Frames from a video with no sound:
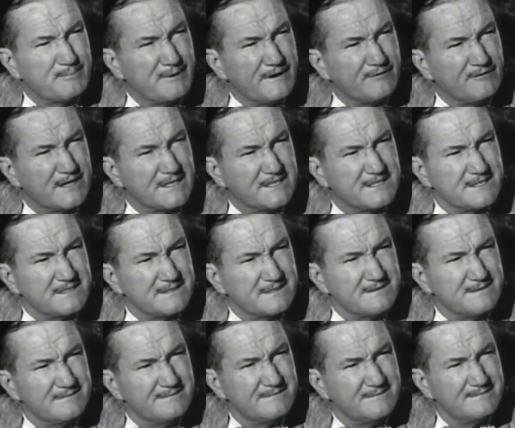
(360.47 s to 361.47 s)

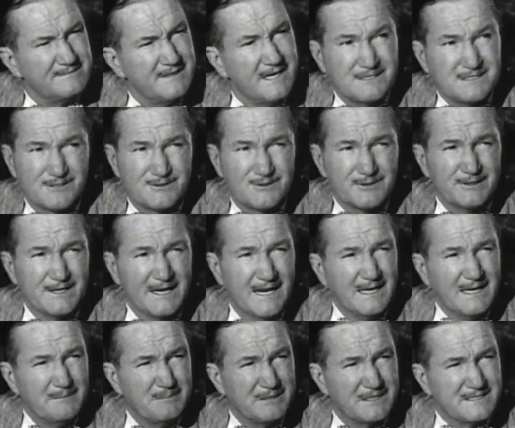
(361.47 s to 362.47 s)
privileges. That's true in
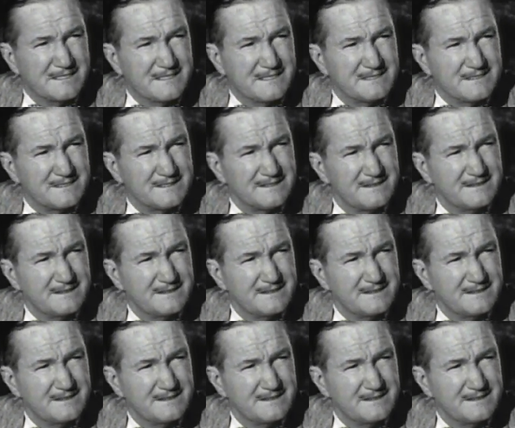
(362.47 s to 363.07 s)
any business.